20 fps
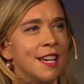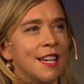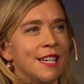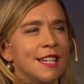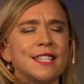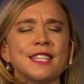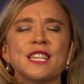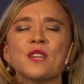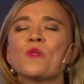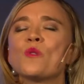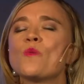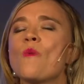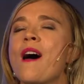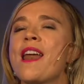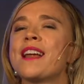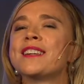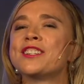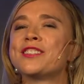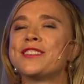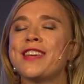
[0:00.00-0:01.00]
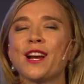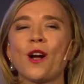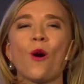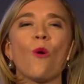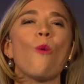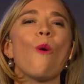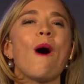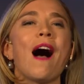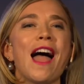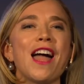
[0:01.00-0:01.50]
Does anyone want to just take a
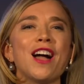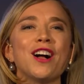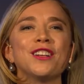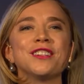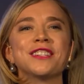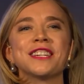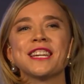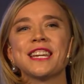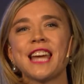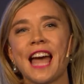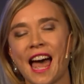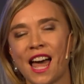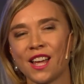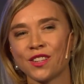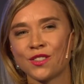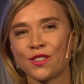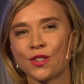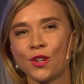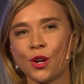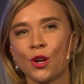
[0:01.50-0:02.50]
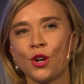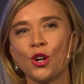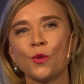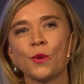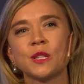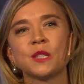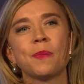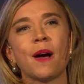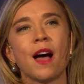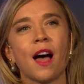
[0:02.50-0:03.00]
wild guess who
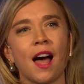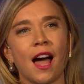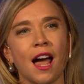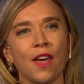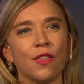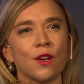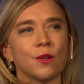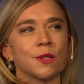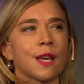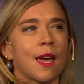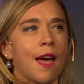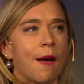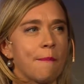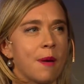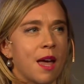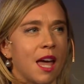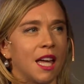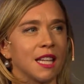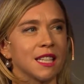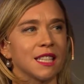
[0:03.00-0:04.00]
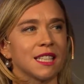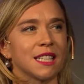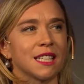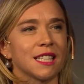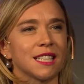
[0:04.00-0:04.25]
was behind those campaigns?